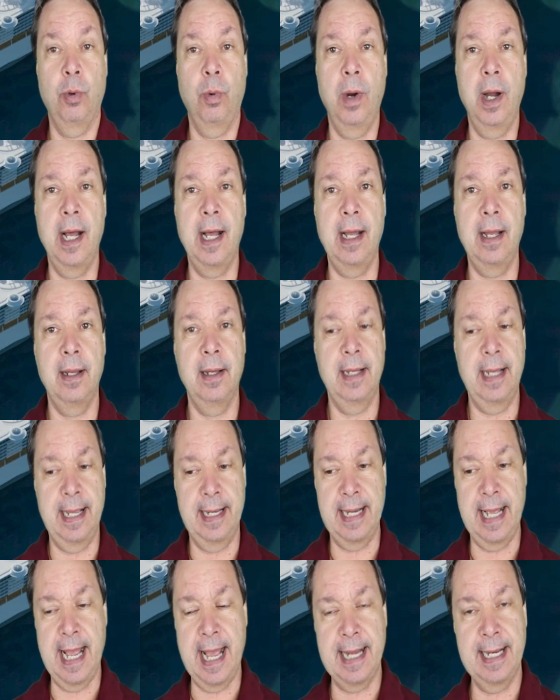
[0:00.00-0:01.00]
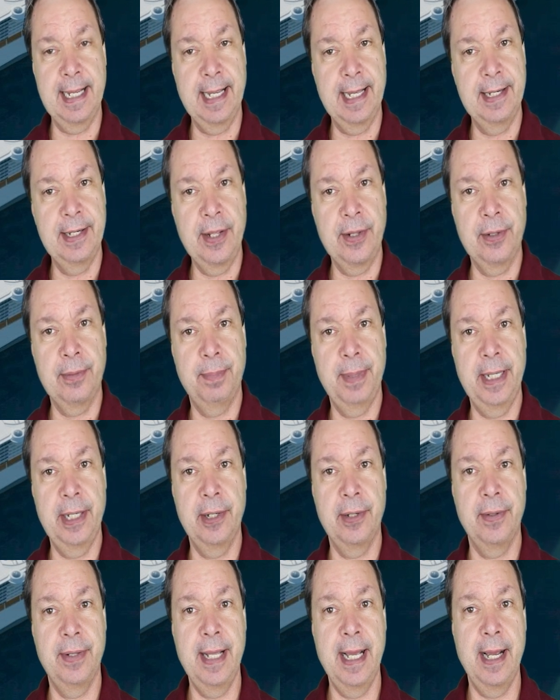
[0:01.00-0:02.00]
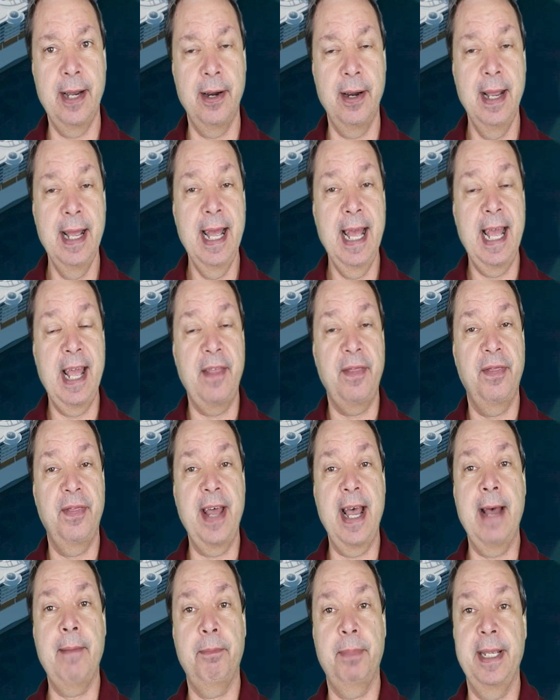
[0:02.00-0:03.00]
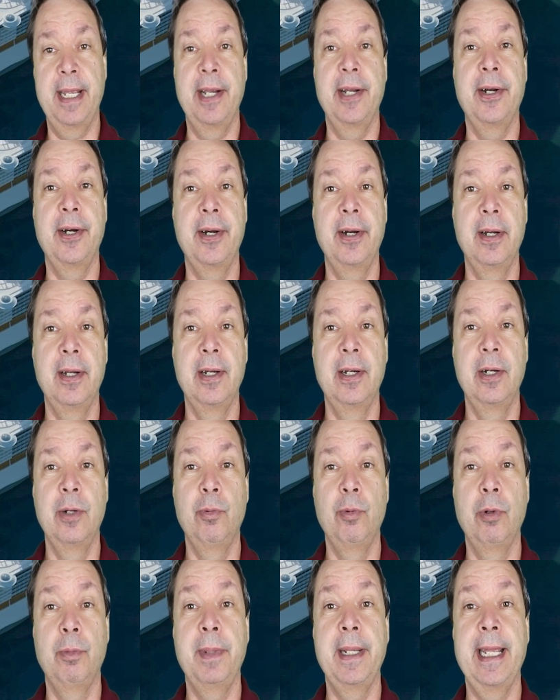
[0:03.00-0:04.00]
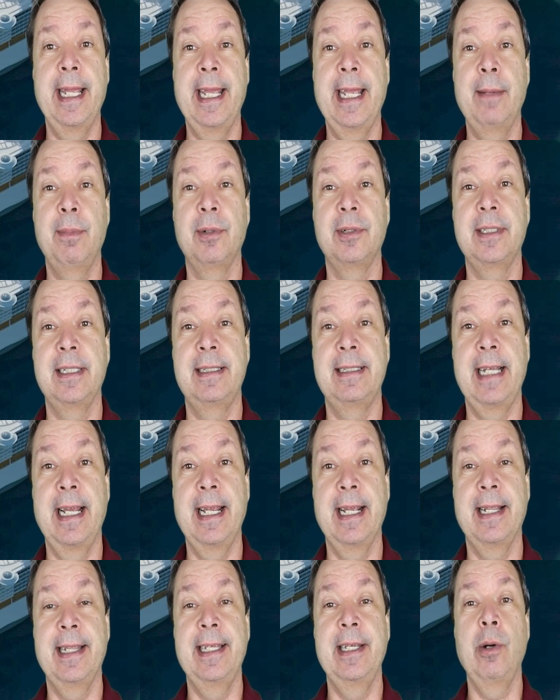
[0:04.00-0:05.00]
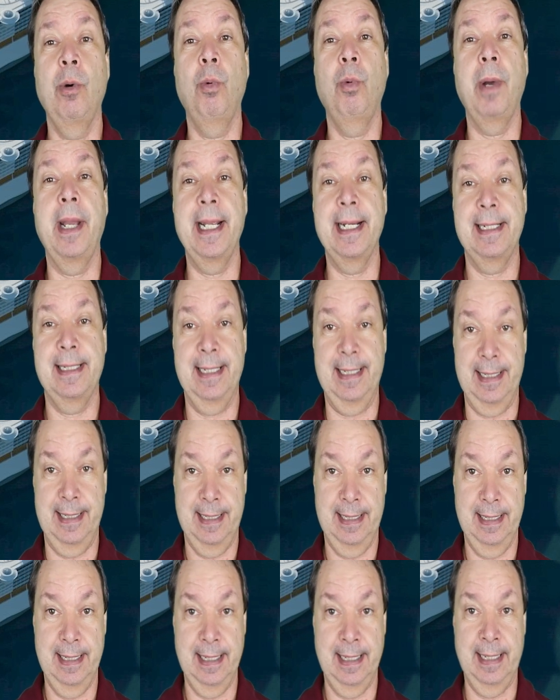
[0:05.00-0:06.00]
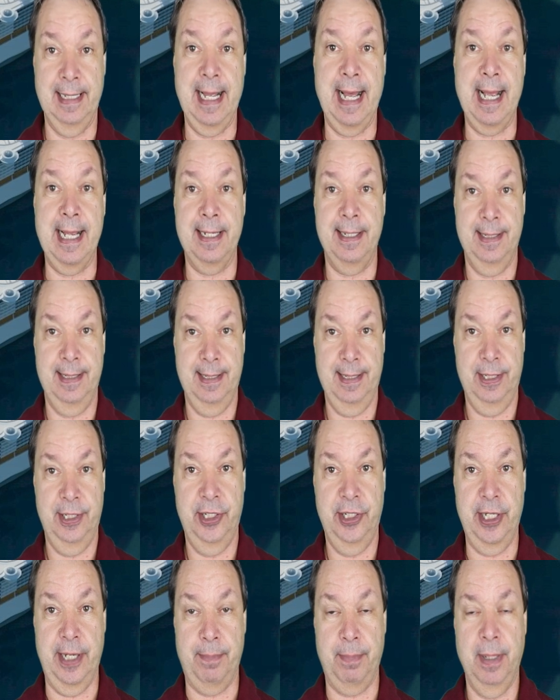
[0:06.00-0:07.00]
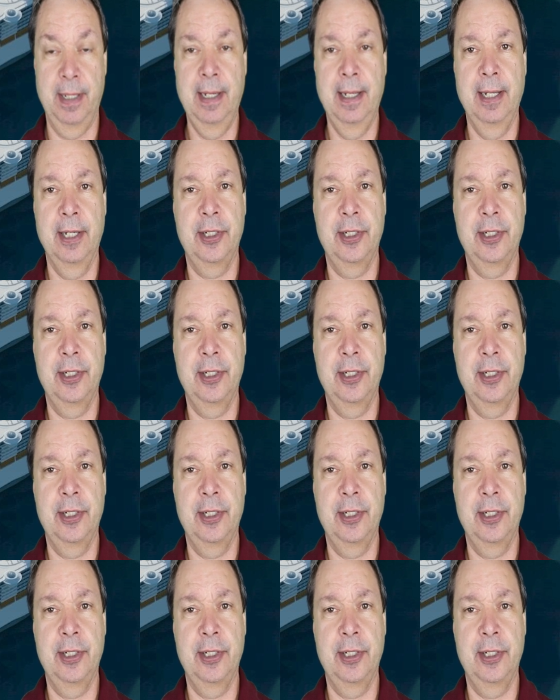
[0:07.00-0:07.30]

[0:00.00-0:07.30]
Croix and adding another pier there, and that pier will be able to take the Oasis class ship.